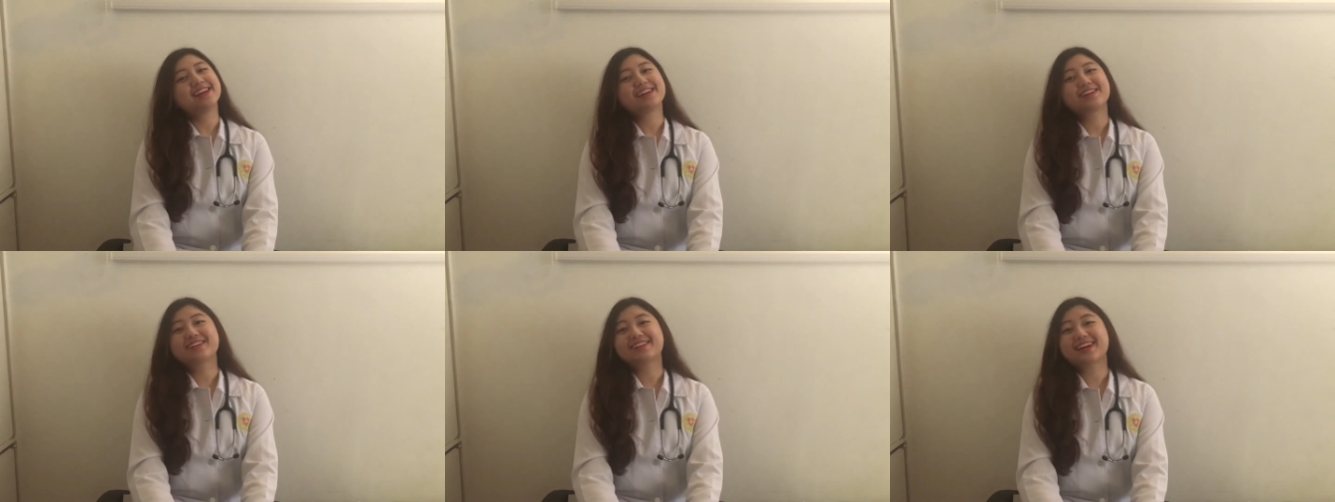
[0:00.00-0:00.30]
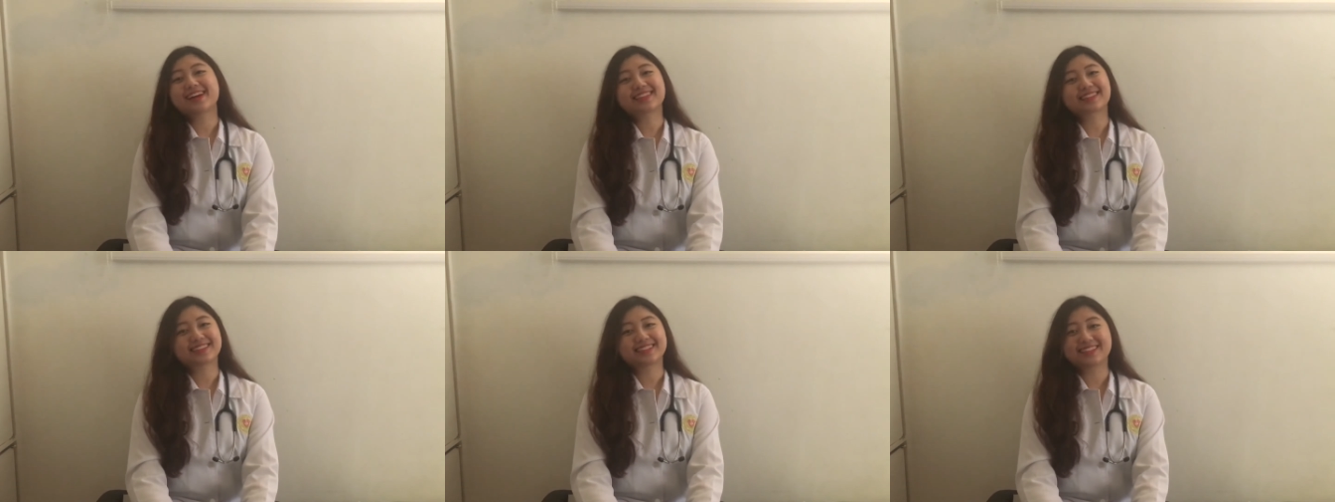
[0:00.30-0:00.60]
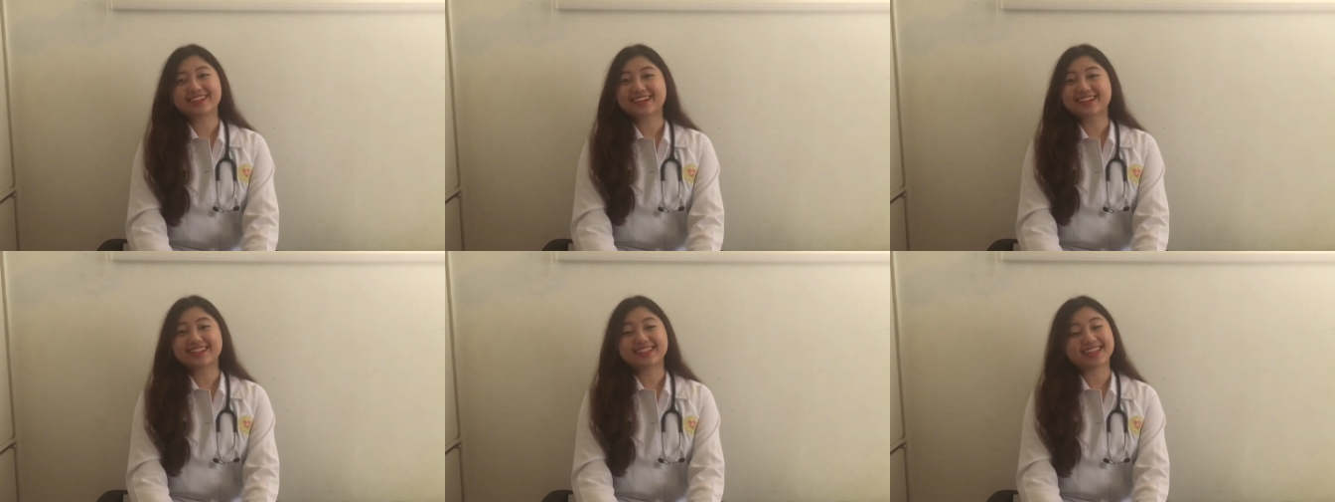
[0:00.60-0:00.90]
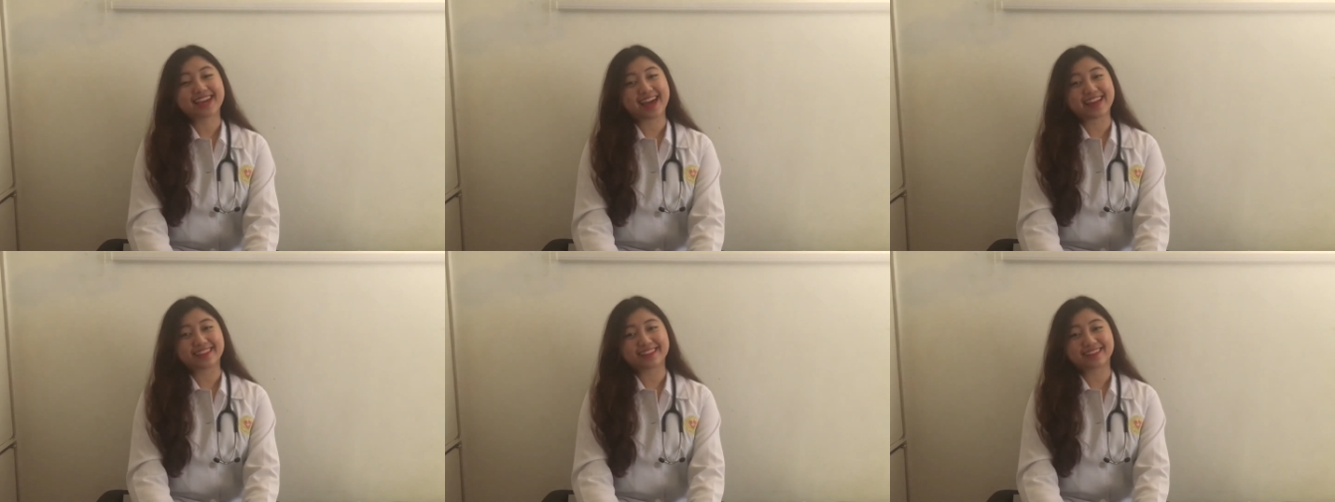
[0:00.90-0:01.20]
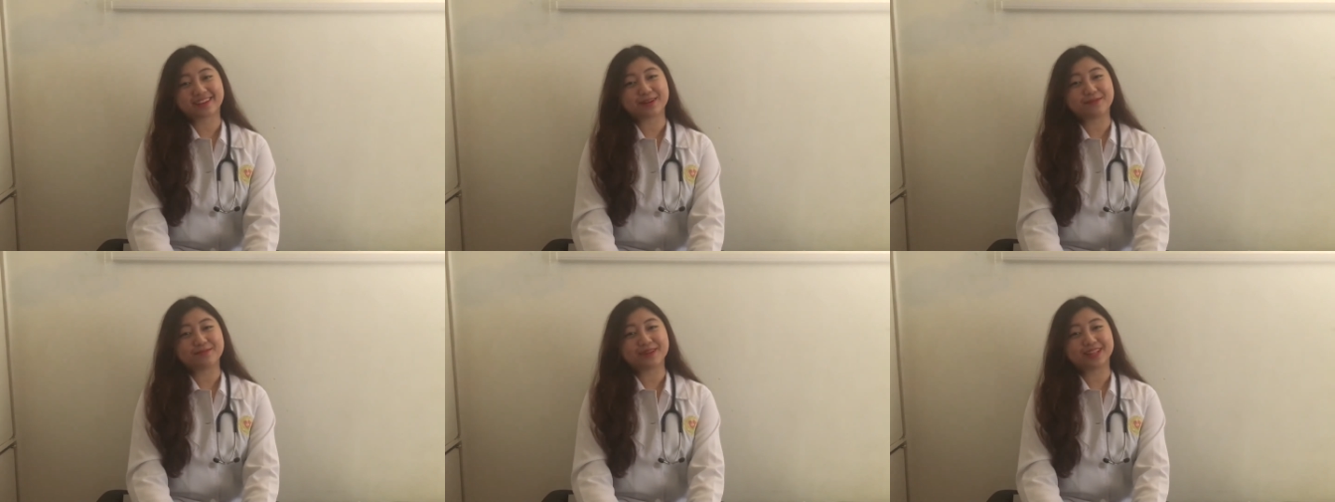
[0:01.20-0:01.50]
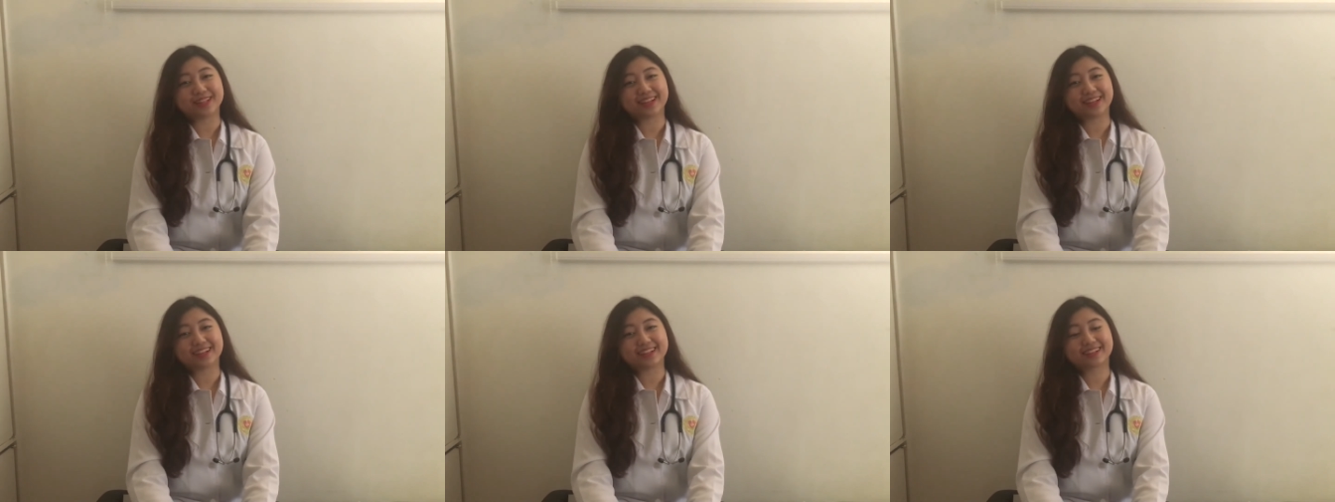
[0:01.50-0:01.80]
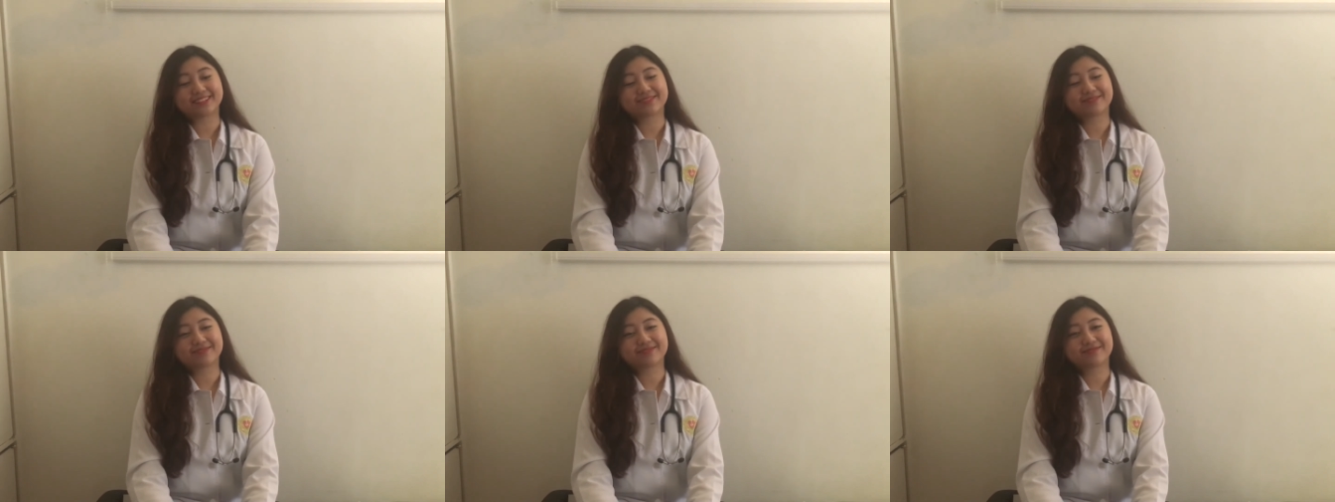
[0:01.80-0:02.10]
are not done yet, Camilla.
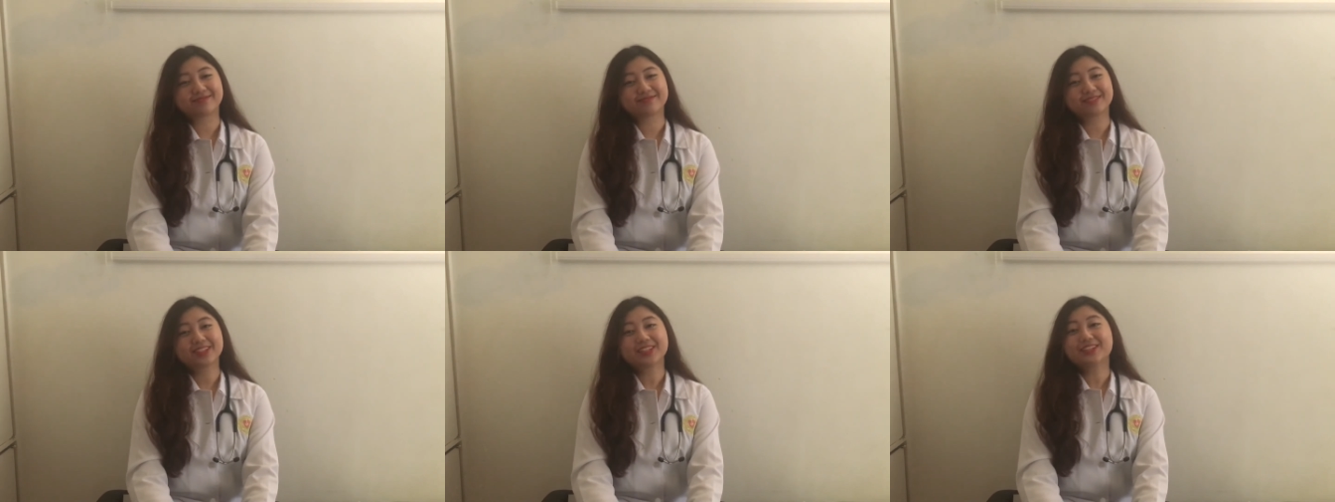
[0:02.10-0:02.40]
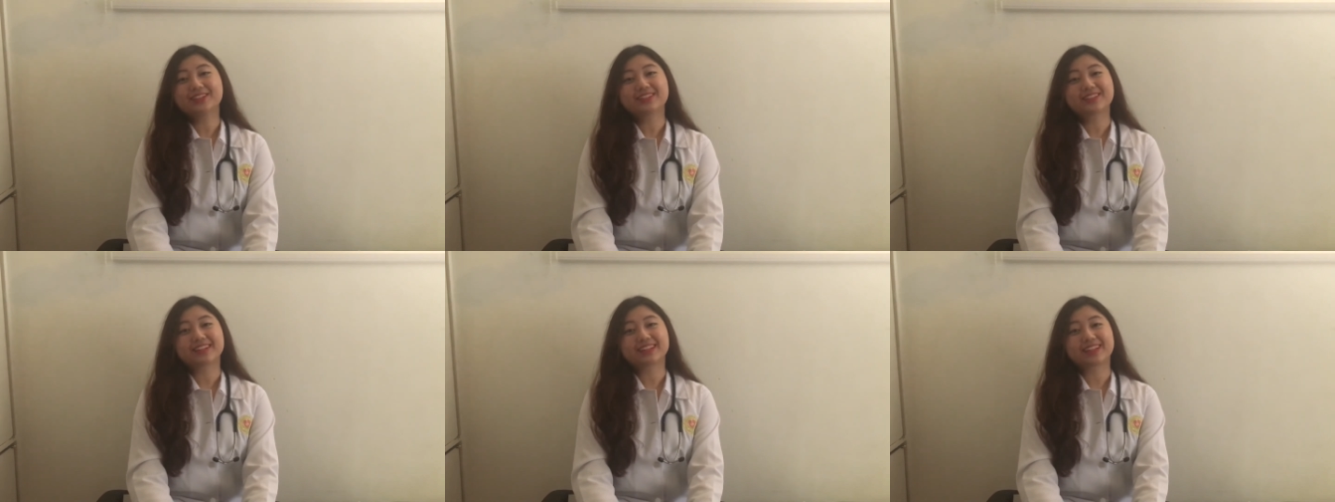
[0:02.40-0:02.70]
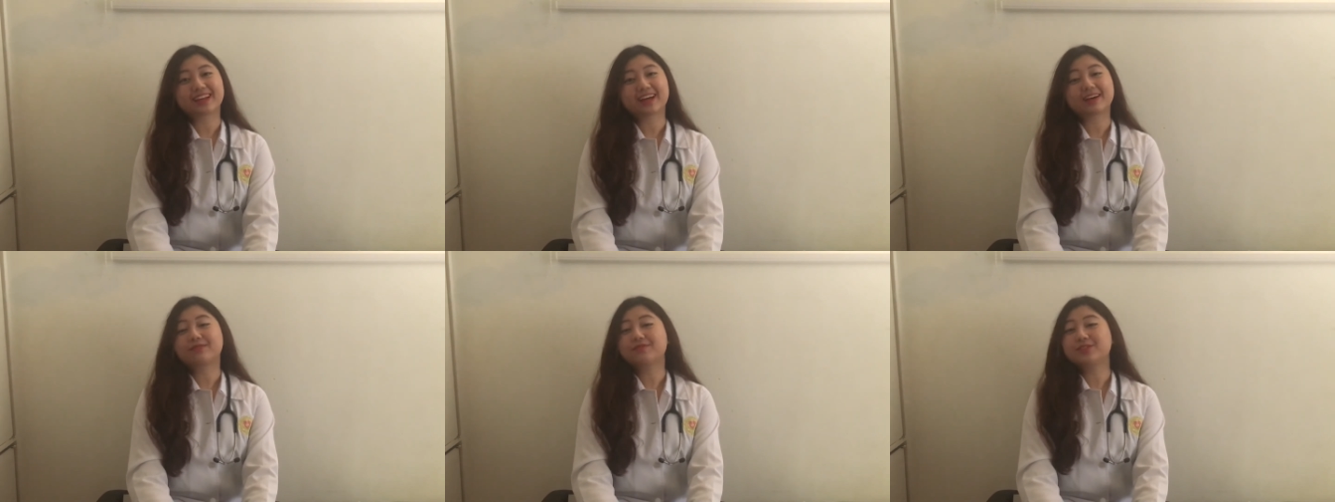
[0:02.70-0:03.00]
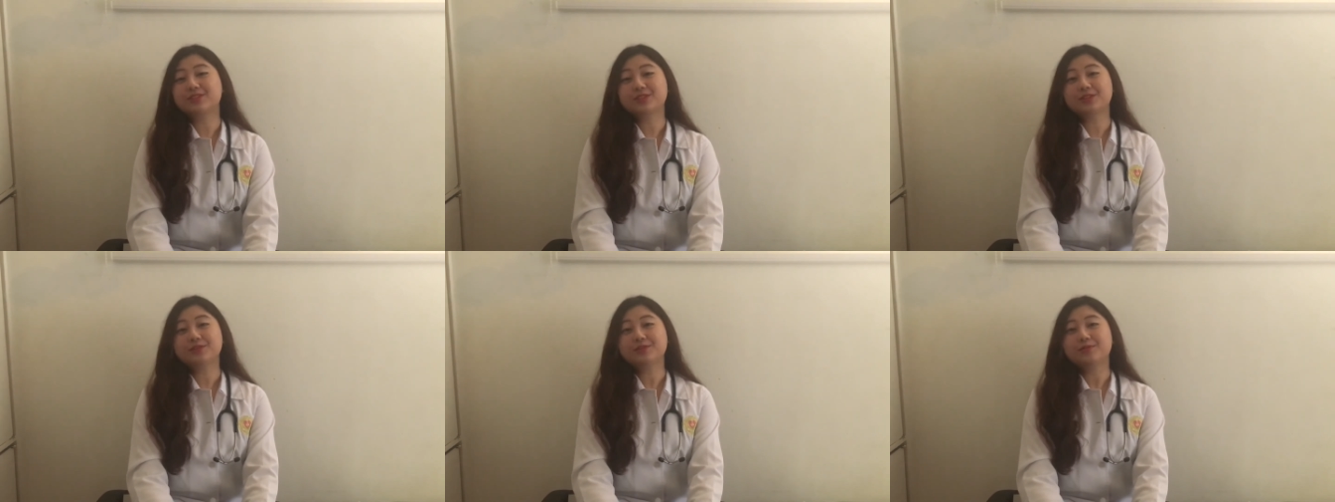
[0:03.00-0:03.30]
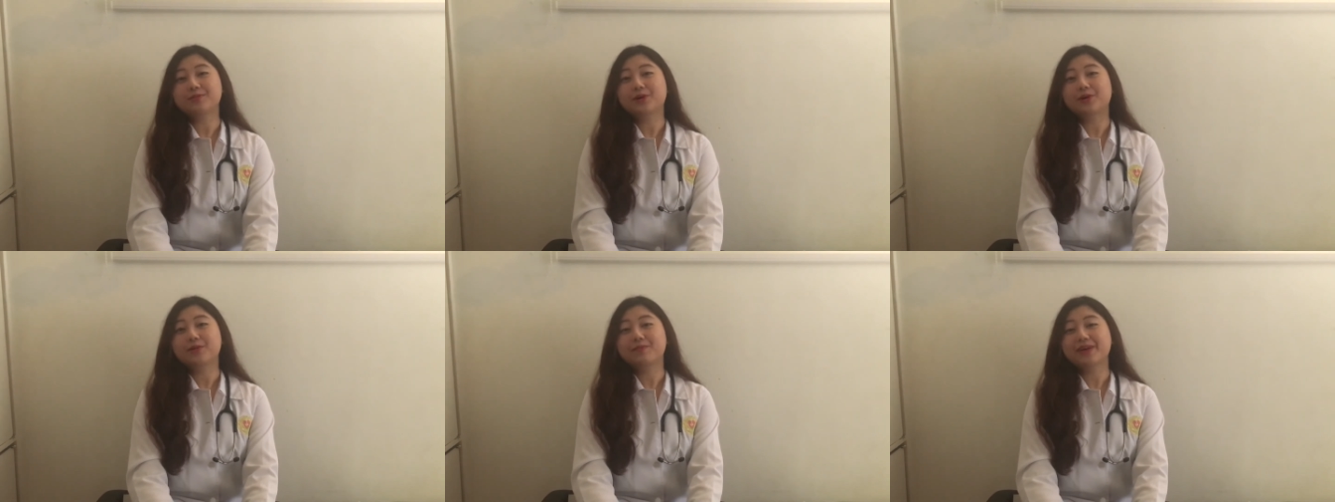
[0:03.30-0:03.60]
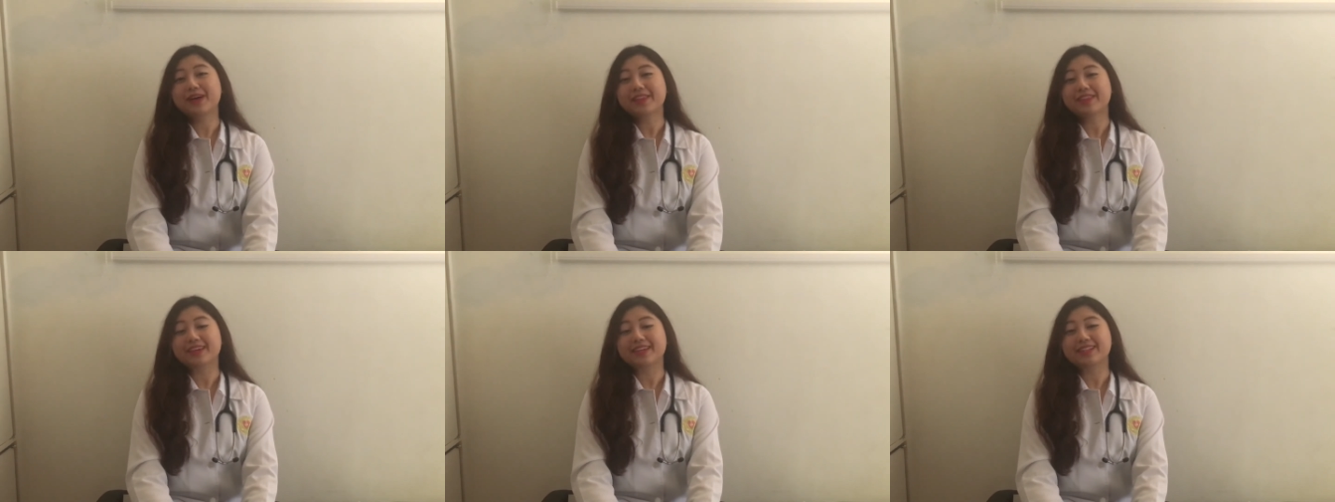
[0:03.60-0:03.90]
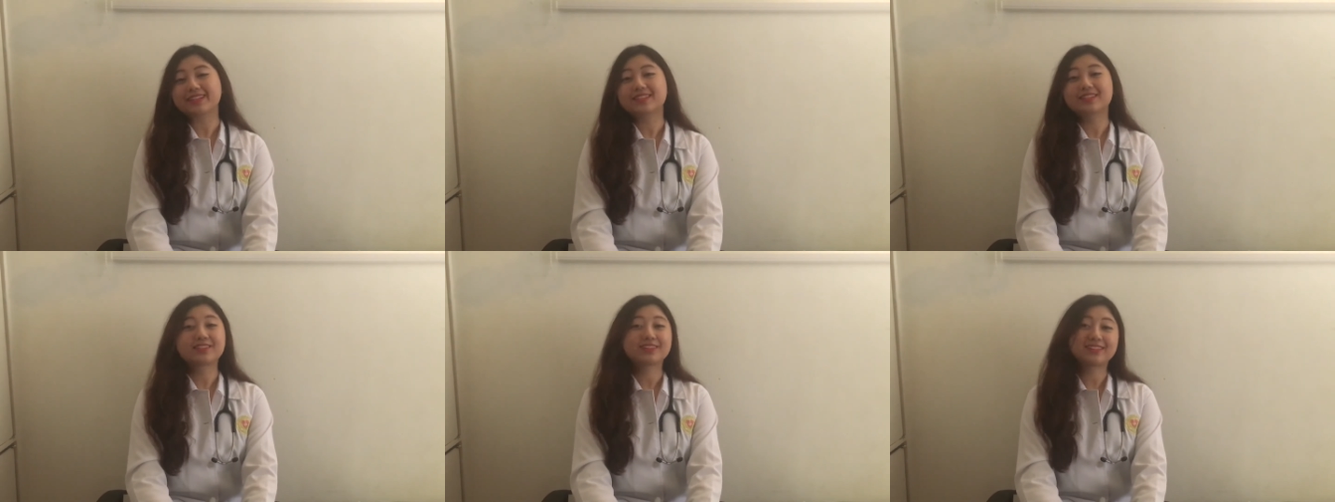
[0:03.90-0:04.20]
You still have two more
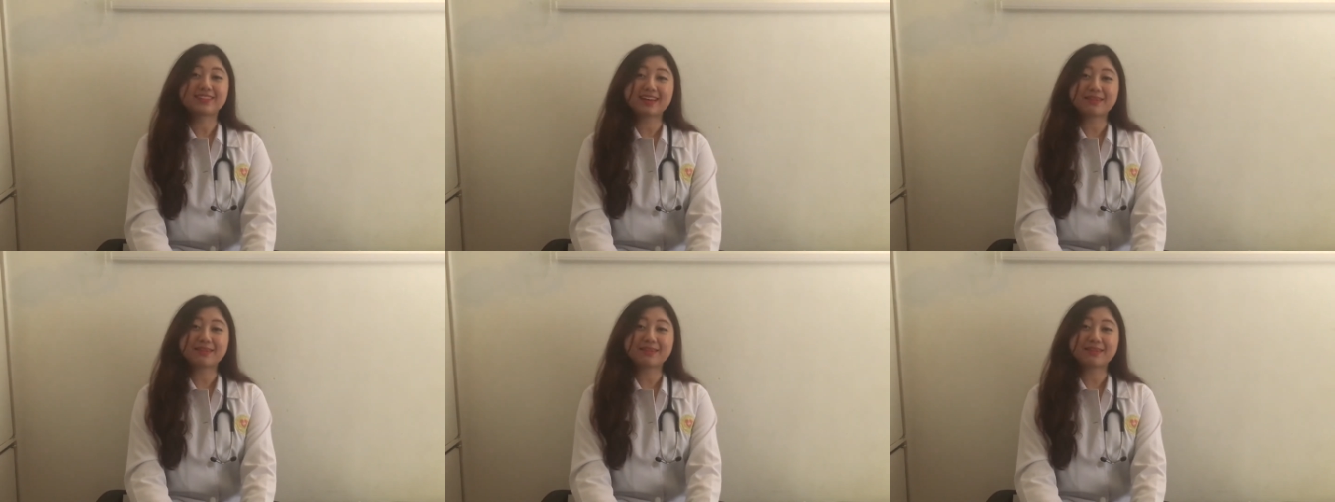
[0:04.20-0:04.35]
methods to